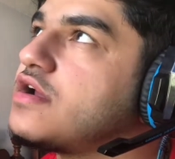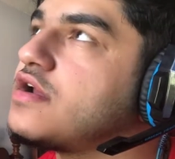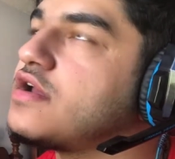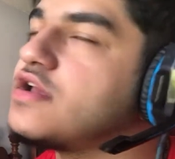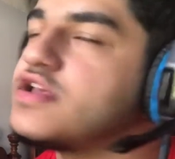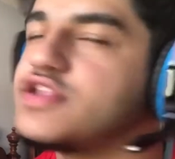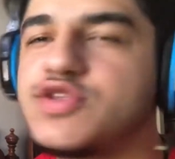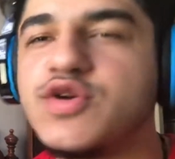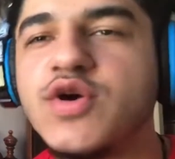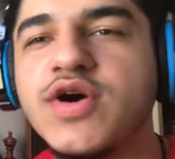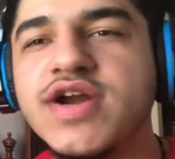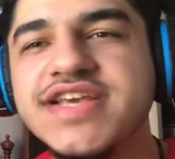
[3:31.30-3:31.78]

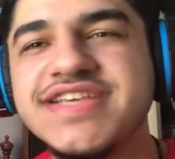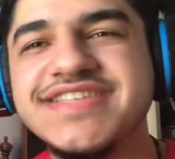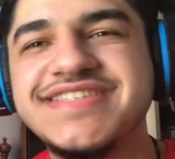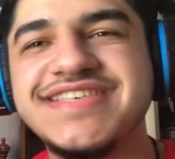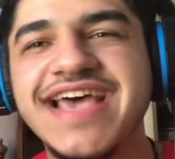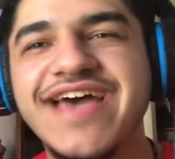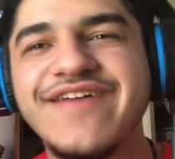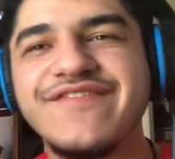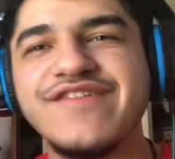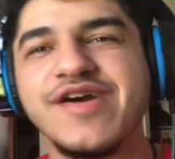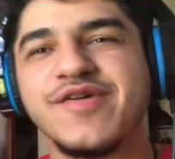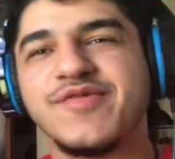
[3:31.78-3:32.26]

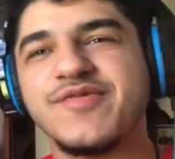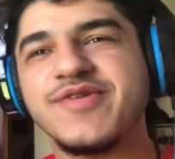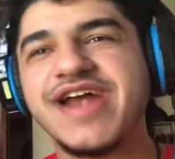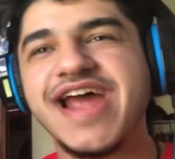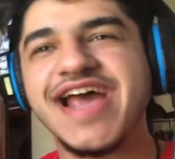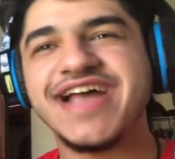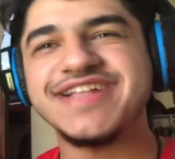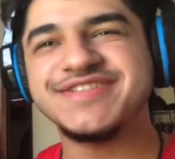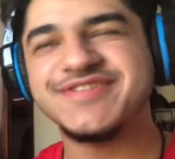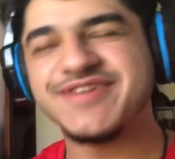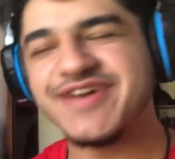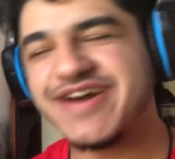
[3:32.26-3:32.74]
27. We're
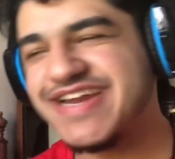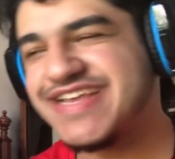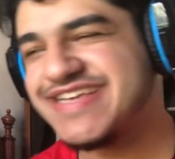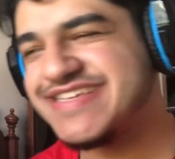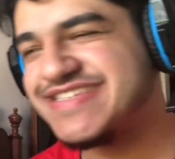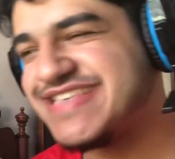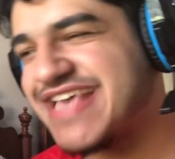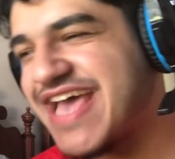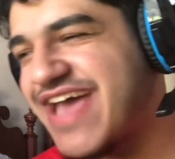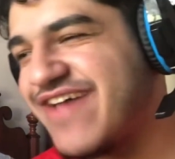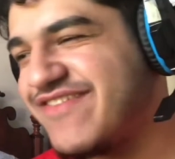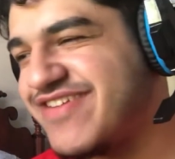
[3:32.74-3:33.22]
at
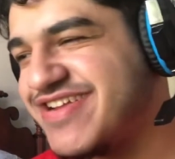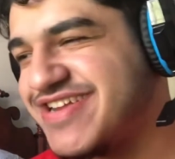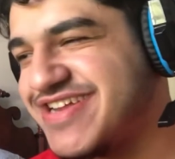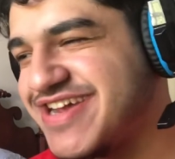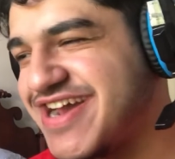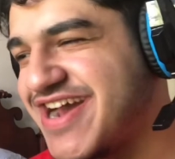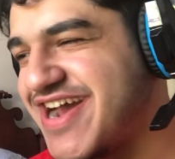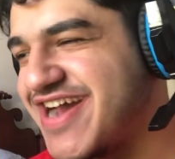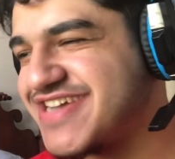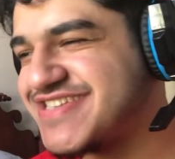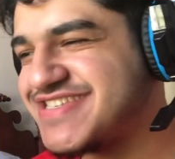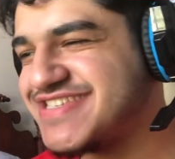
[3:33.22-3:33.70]
27, you
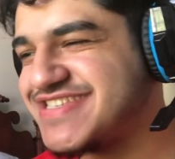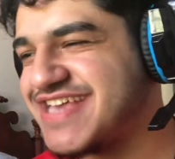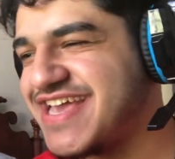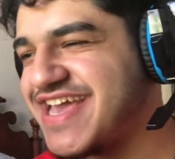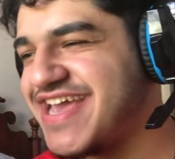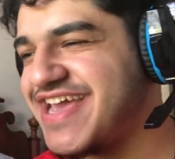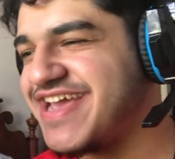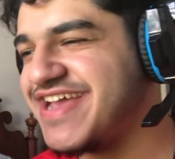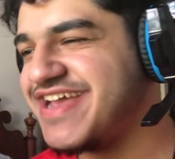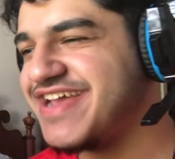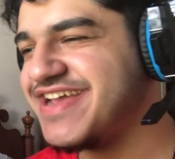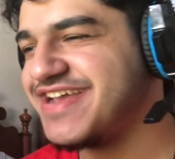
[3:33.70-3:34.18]
know what I'm
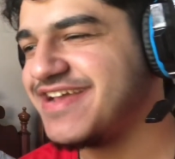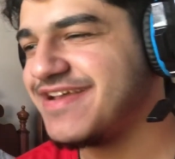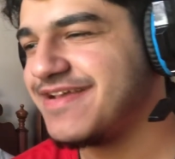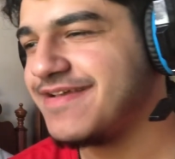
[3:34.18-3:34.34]
saying?